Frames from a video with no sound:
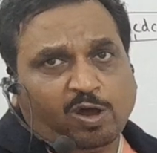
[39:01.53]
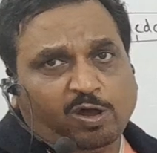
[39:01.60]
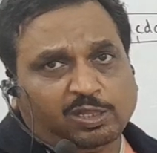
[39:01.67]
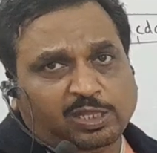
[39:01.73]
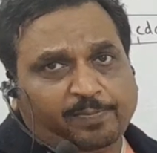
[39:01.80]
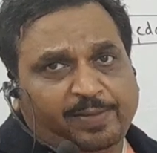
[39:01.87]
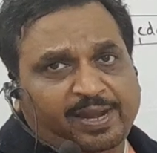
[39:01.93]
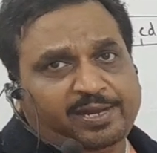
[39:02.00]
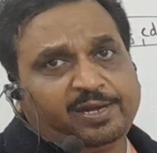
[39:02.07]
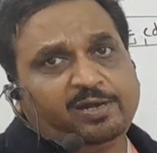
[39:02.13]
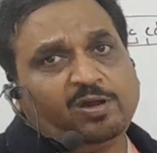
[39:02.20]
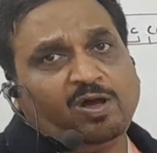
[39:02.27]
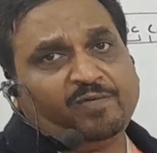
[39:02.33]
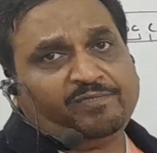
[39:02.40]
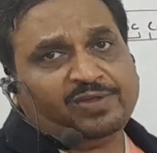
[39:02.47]
on the
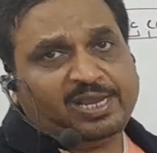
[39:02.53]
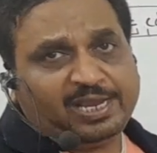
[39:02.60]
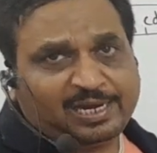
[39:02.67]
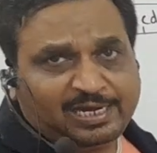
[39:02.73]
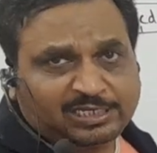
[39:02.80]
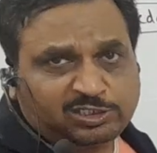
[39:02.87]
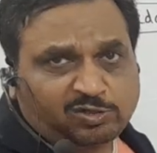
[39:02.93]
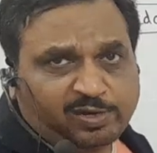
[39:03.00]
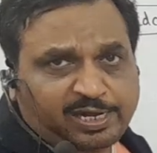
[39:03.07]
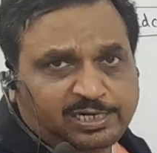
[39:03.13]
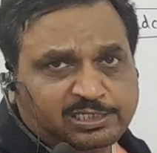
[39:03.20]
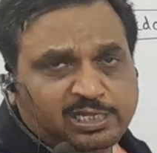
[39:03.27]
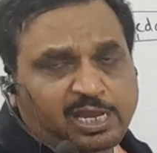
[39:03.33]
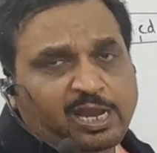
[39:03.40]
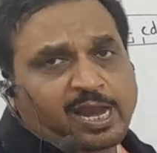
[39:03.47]
pattern of English
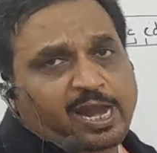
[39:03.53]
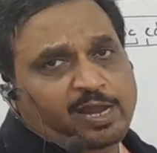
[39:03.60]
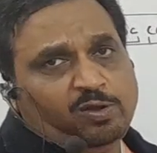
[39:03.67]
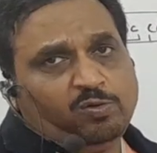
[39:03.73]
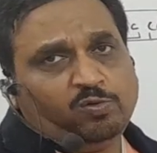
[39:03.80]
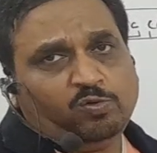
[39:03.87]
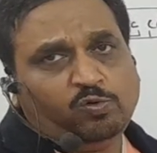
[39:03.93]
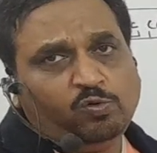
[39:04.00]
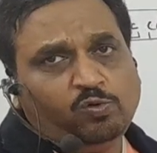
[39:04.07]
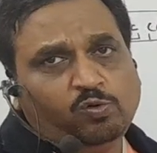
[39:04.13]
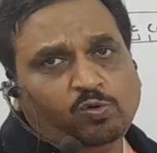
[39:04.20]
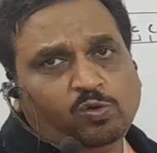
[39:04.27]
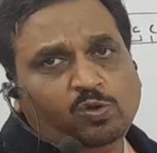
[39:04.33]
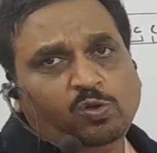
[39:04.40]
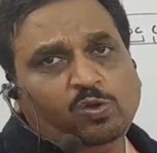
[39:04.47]
sonnets, and
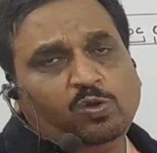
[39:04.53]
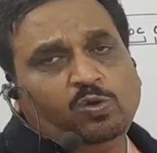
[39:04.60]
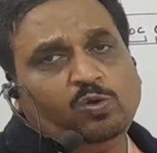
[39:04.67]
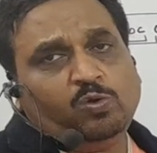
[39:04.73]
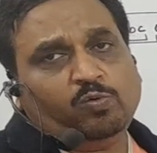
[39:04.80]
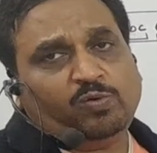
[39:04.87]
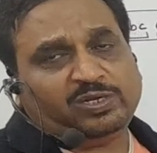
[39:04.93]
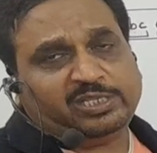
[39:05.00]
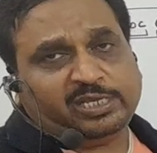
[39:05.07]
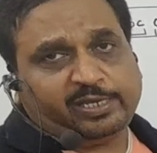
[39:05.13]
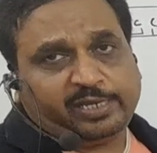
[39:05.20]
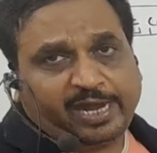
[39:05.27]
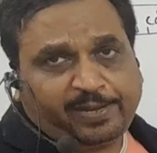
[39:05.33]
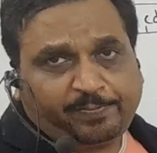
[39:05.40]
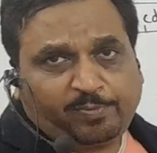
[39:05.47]
who were the
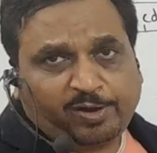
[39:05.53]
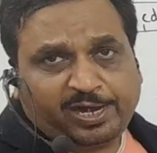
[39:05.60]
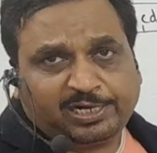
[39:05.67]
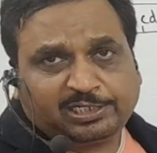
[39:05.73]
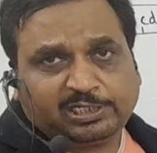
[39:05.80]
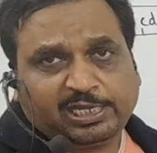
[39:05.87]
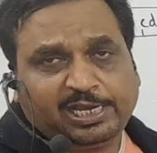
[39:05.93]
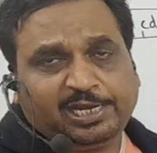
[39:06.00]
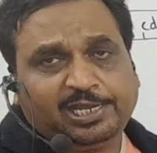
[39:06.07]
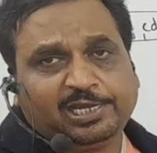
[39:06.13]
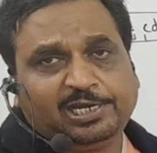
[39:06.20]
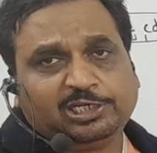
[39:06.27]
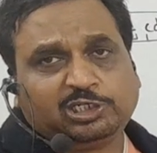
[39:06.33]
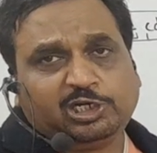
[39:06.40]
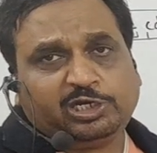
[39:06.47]
great poets in
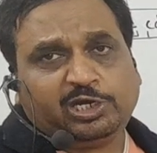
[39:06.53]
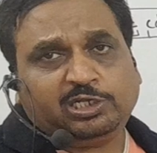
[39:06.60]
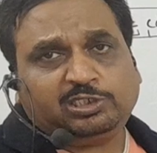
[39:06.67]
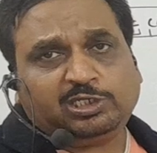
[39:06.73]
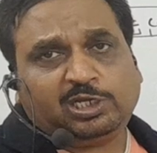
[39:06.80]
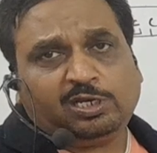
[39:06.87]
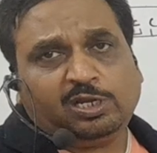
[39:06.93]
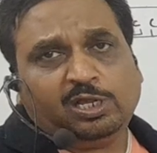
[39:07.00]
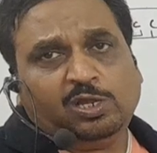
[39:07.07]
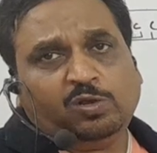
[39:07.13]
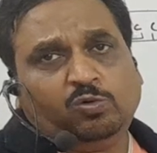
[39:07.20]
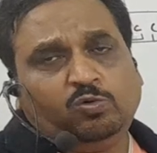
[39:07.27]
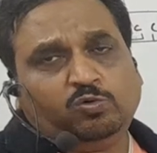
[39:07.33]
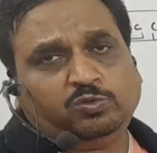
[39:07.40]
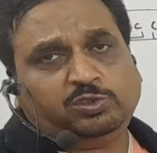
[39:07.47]
English literature
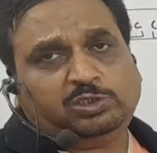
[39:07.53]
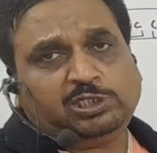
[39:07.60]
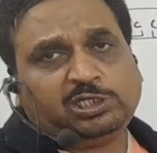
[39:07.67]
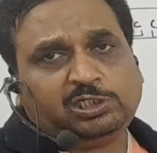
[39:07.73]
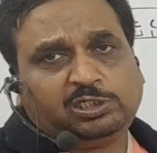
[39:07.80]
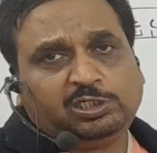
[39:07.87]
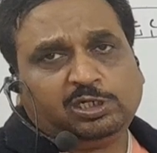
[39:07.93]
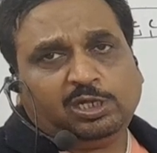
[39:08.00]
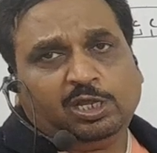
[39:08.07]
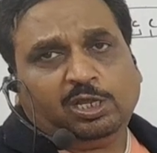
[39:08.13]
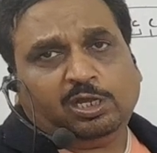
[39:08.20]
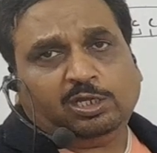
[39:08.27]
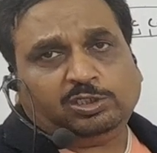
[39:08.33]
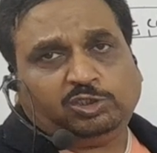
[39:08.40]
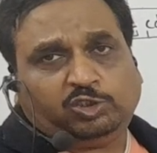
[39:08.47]
who just
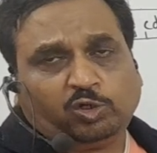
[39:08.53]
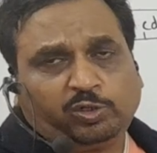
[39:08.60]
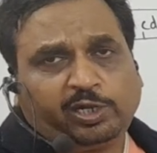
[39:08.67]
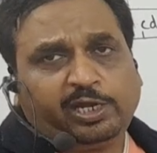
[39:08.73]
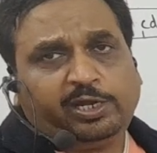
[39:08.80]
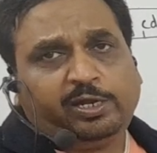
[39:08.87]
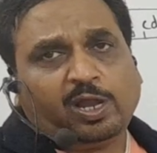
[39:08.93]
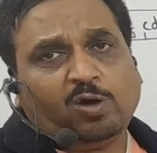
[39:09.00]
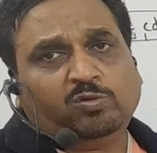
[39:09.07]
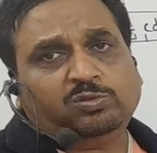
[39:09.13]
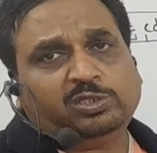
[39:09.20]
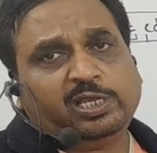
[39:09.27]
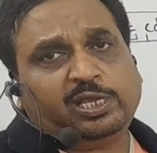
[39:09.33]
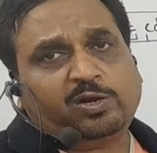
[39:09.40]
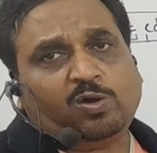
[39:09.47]
jotted down
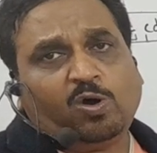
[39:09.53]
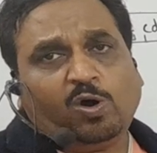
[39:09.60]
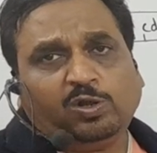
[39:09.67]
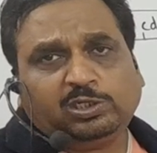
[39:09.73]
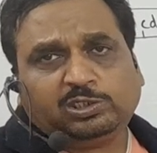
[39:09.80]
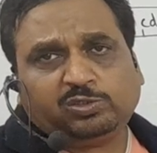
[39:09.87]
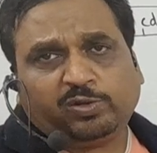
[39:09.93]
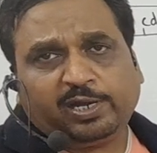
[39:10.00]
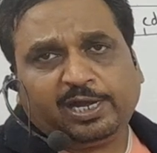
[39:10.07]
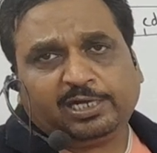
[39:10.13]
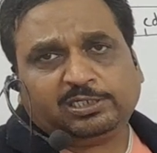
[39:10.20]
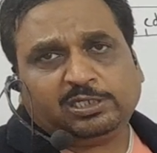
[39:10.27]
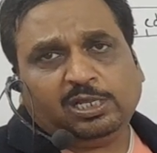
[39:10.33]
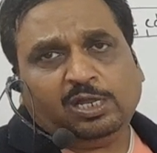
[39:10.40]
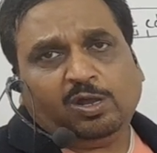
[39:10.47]
their own
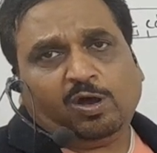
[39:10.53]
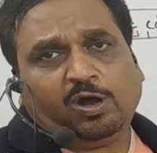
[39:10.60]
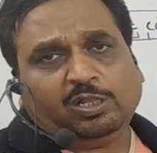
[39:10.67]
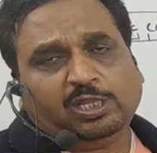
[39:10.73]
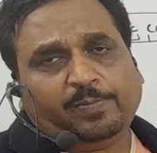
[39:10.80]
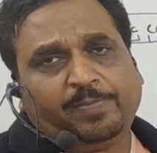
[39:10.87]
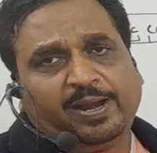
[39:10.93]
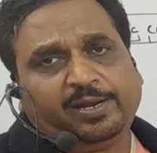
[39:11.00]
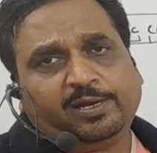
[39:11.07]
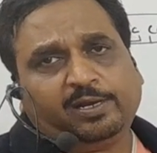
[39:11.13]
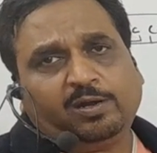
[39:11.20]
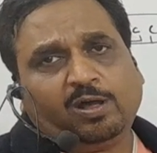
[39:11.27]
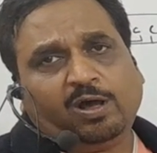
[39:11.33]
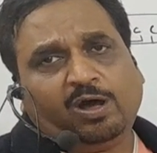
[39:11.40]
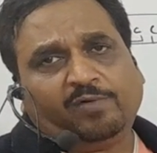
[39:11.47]
sonnets on the
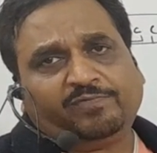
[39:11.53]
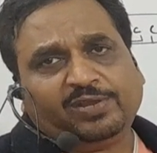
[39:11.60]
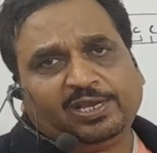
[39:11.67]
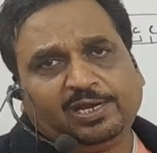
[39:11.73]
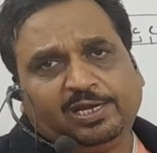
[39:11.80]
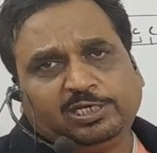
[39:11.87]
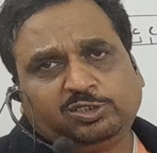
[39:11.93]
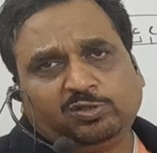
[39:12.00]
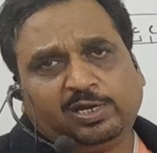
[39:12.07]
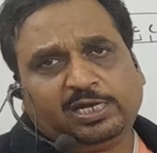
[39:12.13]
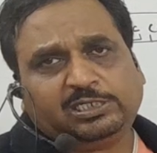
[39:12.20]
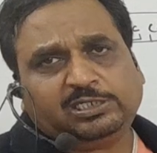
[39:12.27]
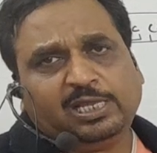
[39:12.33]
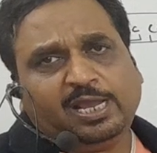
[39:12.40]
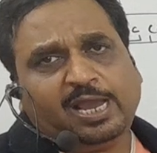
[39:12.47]
pattern of English
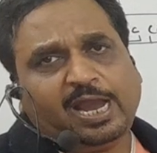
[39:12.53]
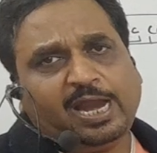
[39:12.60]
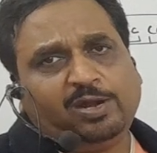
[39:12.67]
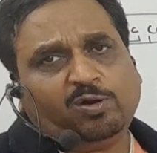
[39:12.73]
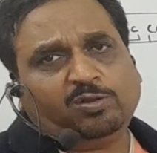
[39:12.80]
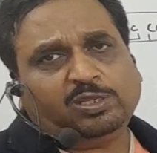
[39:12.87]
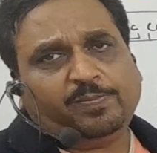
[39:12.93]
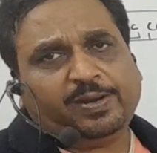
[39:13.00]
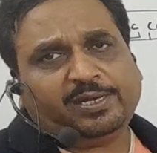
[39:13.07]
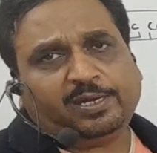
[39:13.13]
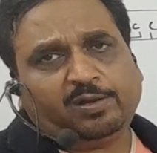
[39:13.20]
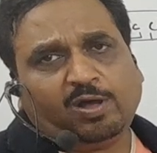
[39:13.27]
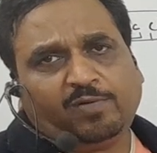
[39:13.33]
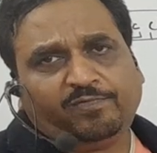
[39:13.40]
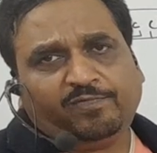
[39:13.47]
sonnets and on the
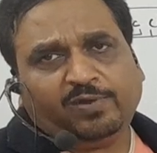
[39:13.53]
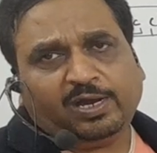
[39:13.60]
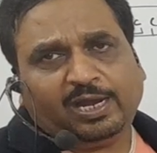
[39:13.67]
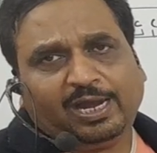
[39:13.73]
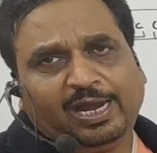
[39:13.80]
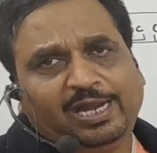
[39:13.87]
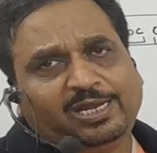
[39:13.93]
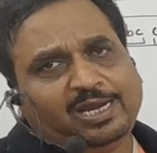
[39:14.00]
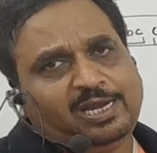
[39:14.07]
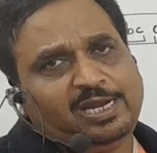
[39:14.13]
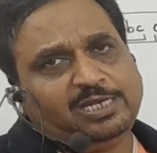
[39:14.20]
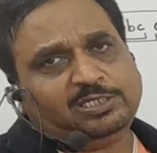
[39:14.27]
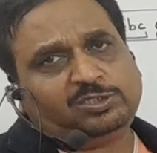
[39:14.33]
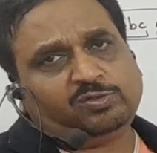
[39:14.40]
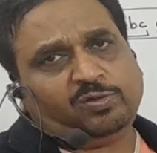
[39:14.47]
pattern of
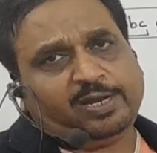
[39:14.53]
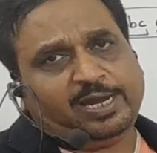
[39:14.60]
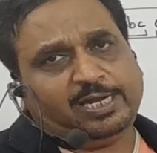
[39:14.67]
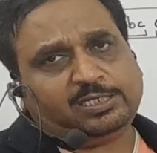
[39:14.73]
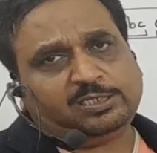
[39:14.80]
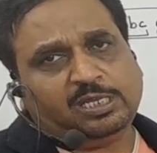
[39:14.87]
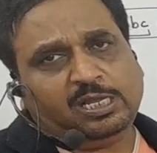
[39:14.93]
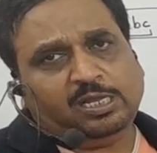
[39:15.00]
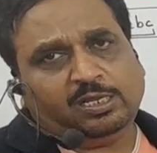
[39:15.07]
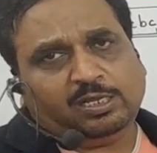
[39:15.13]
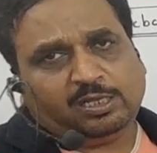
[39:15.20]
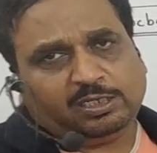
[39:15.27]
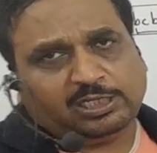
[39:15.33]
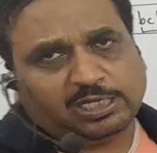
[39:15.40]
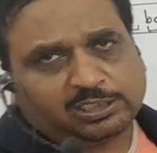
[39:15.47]
Italian sonnets.
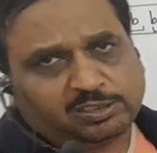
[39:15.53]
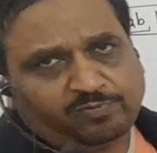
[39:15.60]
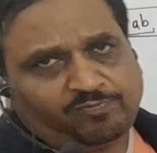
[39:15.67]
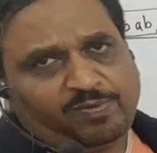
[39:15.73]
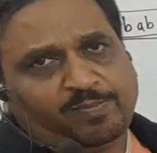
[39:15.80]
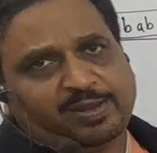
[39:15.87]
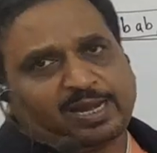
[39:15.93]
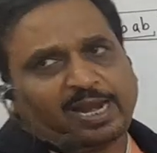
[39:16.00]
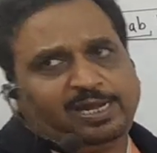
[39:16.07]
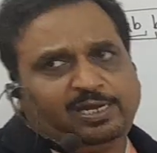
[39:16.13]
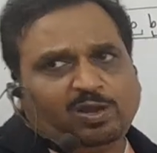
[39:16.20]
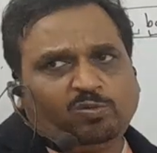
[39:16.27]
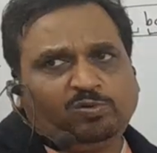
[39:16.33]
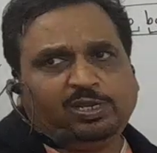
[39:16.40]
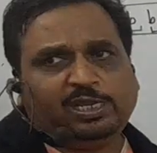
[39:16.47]
Yes, we may write
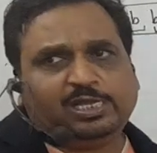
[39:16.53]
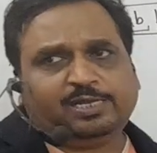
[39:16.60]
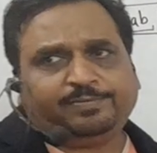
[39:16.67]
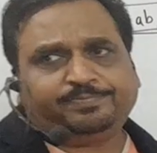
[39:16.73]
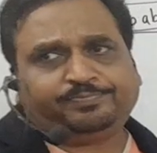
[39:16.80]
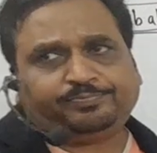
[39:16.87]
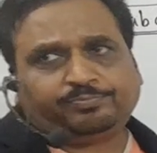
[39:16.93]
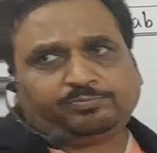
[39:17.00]
down here